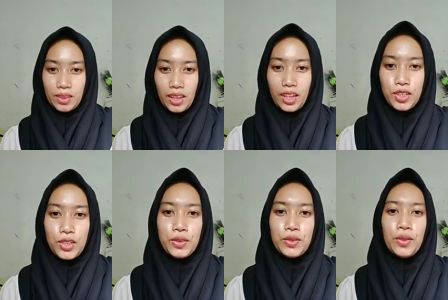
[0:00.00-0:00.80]
Thank
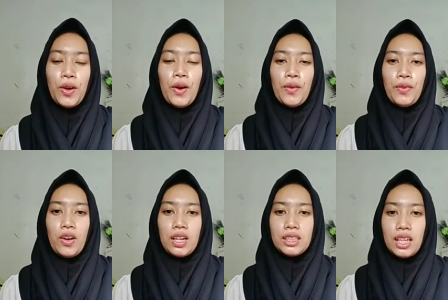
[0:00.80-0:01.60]
you
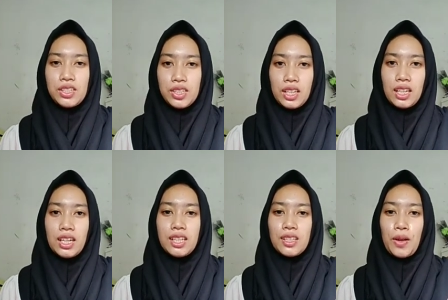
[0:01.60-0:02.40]
for
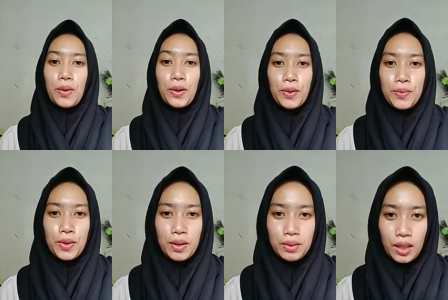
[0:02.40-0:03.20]
attention. Assalamualaikum
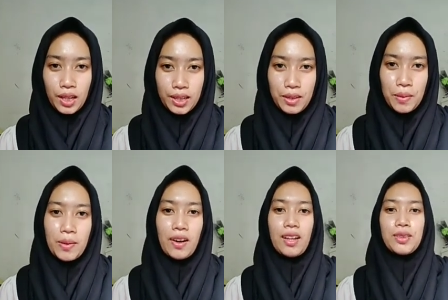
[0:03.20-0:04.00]
warahmatullahi
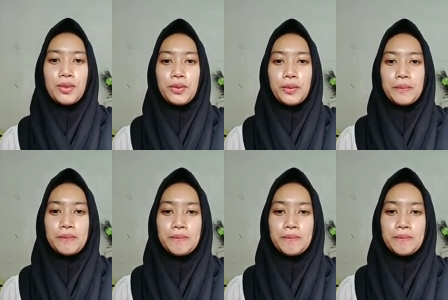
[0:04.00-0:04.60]
wabarakatuh.